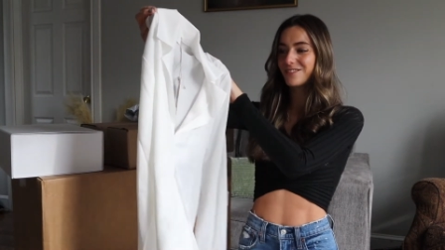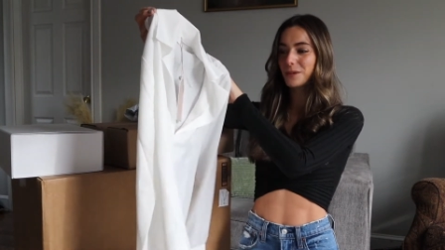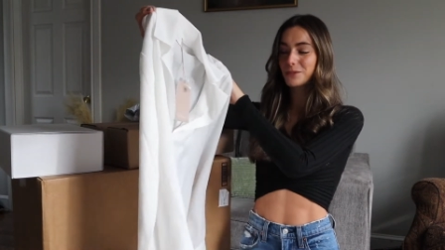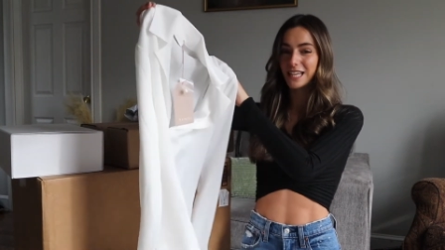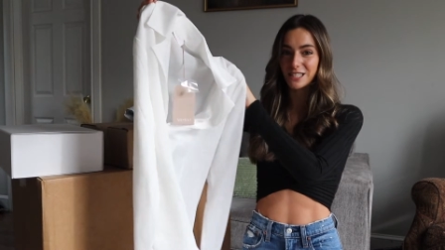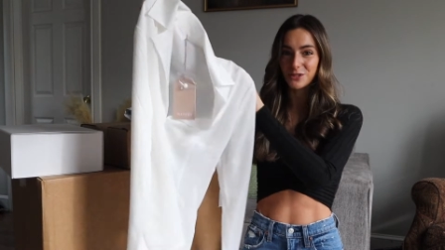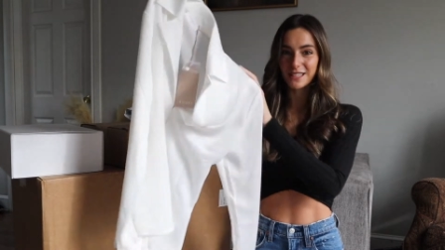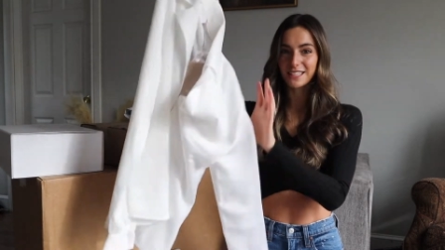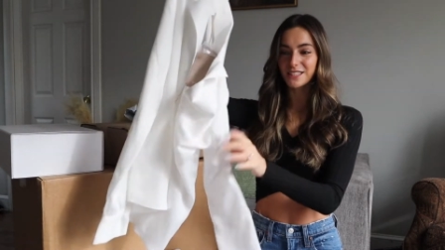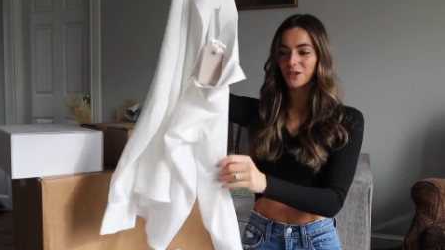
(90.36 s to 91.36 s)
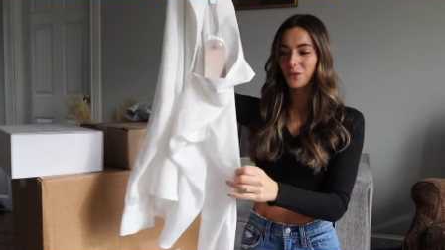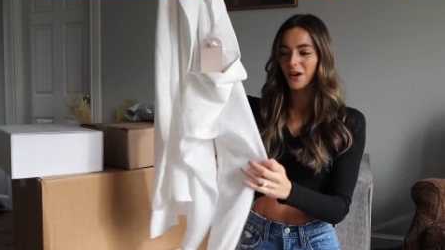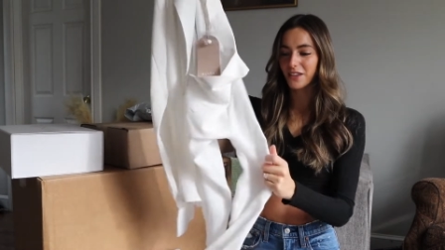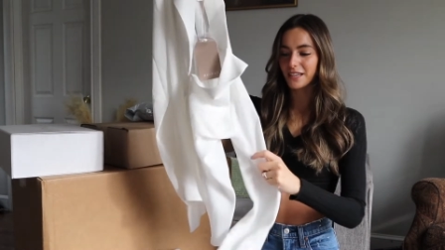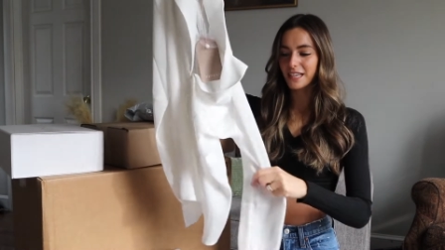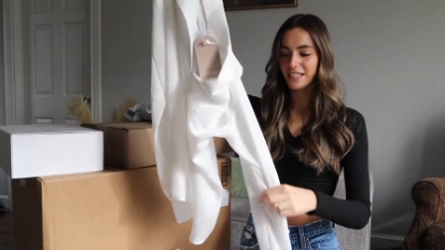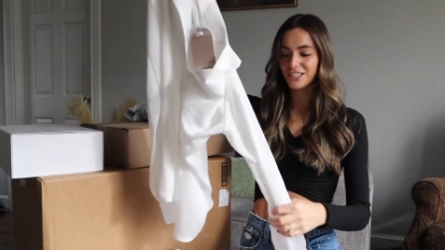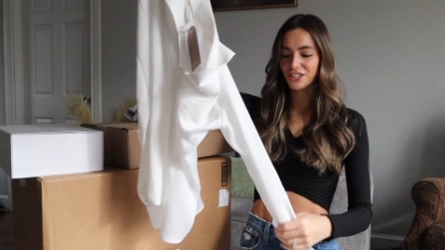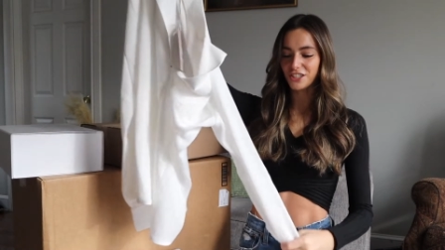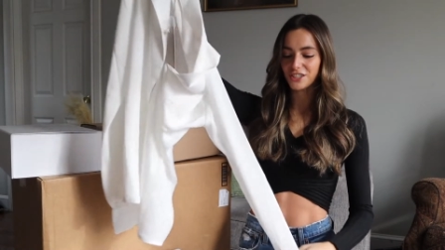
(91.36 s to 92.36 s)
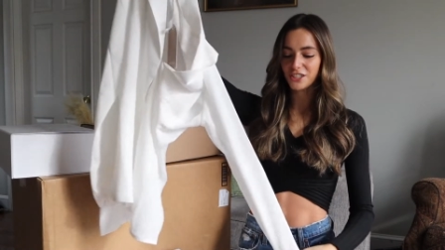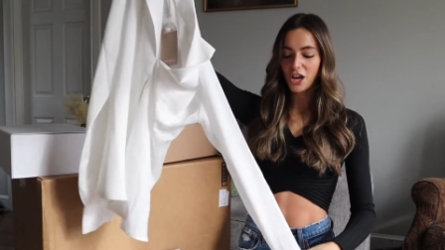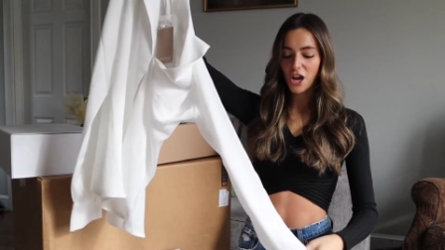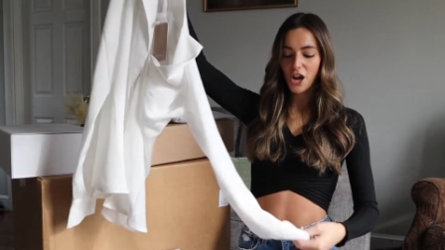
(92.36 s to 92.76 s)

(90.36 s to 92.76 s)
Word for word: am obsessed with this. The quality is just